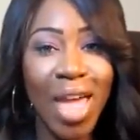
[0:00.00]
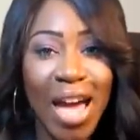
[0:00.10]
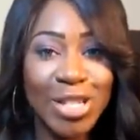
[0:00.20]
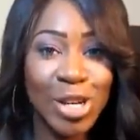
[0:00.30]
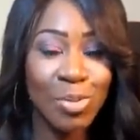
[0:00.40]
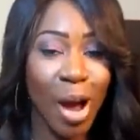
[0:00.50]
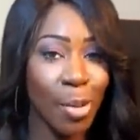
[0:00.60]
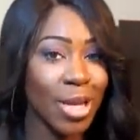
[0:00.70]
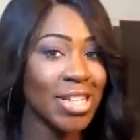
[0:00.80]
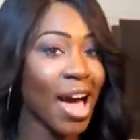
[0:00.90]
as you can
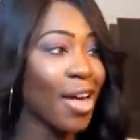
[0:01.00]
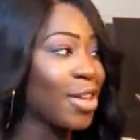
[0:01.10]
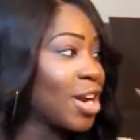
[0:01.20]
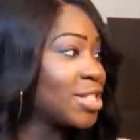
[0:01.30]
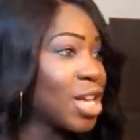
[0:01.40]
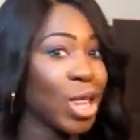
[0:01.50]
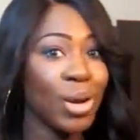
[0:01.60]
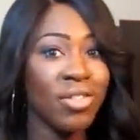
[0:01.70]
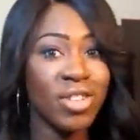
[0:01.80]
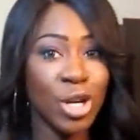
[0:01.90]
probably tell, there's a
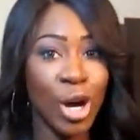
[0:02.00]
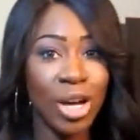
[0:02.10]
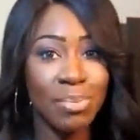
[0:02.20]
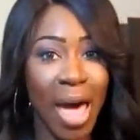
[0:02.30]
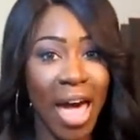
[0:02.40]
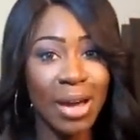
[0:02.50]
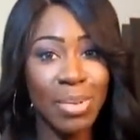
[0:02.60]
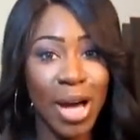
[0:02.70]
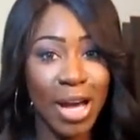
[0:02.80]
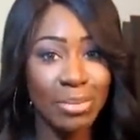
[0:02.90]
Louis Vuitton bag
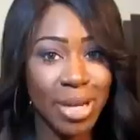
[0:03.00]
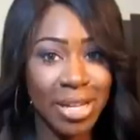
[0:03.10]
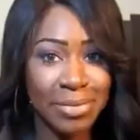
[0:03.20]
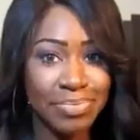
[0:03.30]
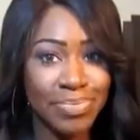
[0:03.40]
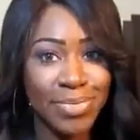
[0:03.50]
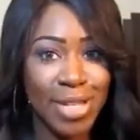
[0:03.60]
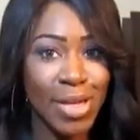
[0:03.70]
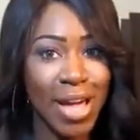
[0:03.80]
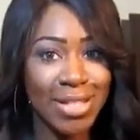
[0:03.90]
behind me.
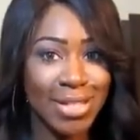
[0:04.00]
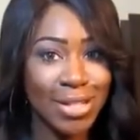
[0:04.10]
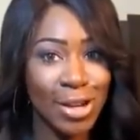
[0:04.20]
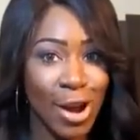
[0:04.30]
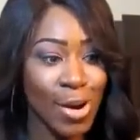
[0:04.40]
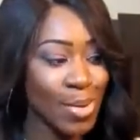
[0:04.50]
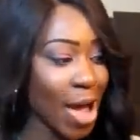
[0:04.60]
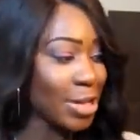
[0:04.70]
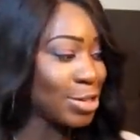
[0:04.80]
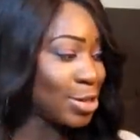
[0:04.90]
So that's, you know,
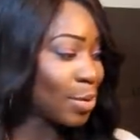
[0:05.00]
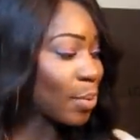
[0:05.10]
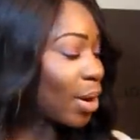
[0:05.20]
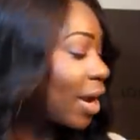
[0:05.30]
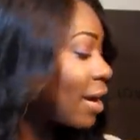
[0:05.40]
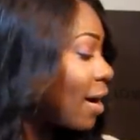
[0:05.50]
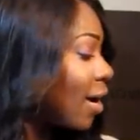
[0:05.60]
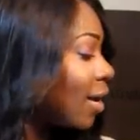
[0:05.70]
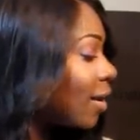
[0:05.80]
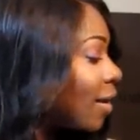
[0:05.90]
has to do with what I
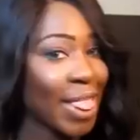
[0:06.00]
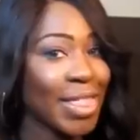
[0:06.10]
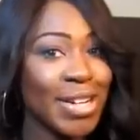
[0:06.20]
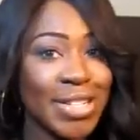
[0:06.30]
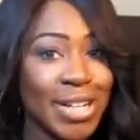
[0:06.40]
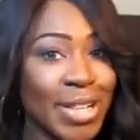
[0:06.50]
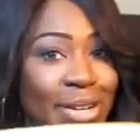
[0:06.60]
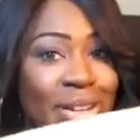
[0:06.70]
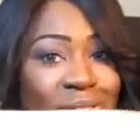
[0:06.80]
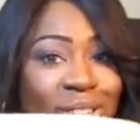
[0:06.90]
got. There's a
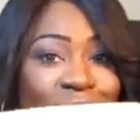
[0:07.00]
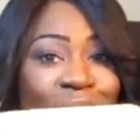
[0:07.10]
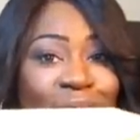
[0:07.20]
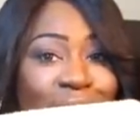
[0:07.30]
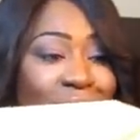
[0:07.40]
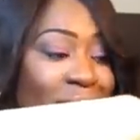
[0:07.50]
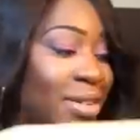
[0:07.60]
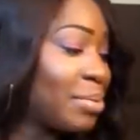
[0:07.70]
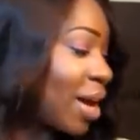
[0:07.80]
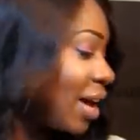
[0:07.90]
Louis Vuitton
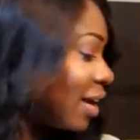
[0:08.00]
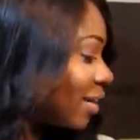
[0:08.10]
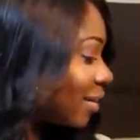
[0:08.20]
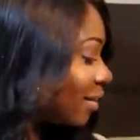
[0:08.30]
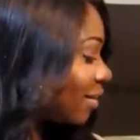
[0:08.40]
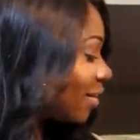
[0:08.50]
duffel bag,